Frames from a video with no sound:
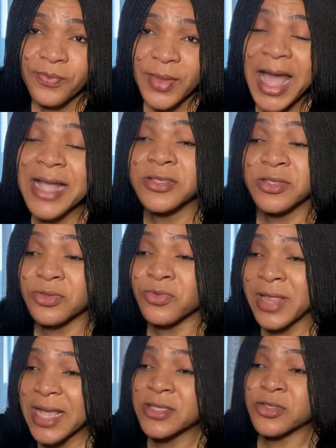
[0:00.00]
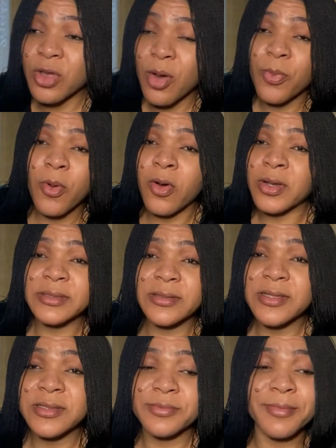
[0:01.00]
And let's stop all
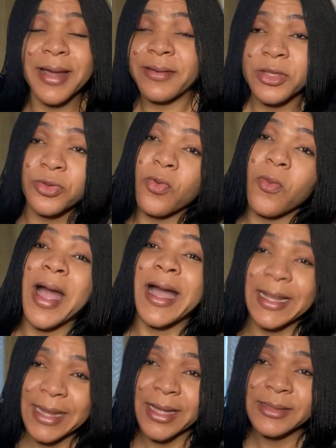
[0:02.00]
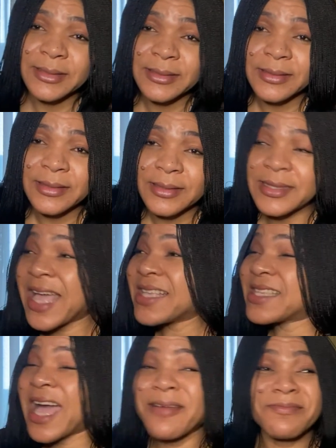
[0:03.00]
this marital wahala that
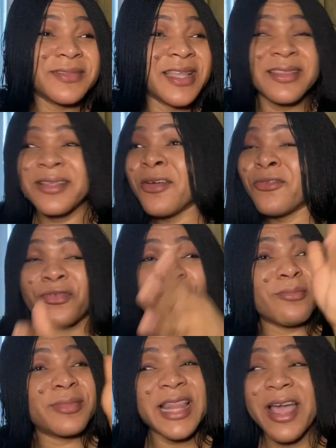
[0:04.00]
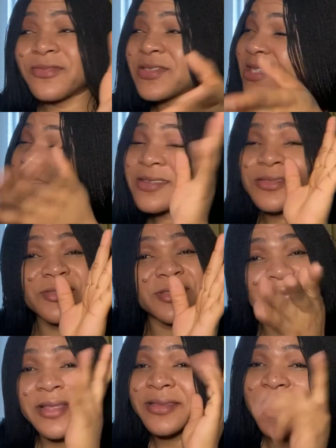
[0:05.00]
is happening from left, south,
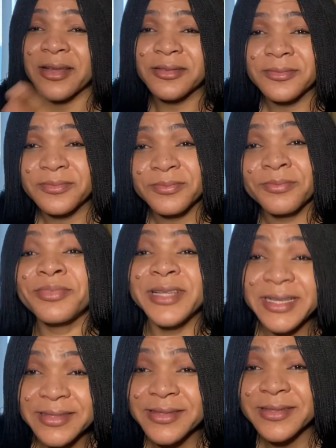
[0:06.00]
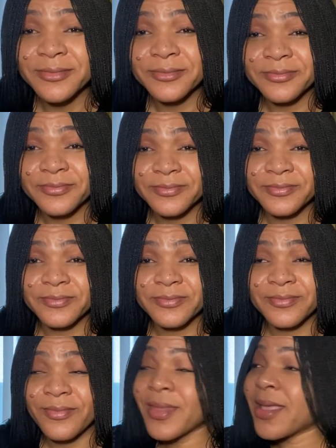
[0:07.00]
center. Please.
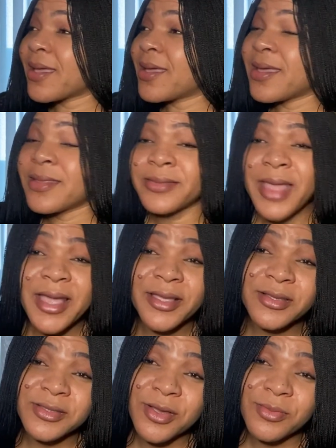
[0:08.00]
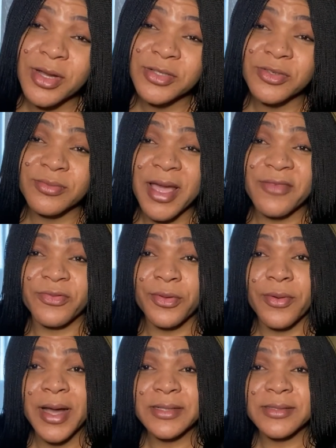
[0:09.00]
Thank you so much to my
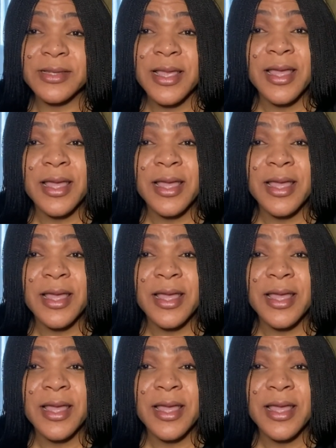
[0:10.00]
viewers.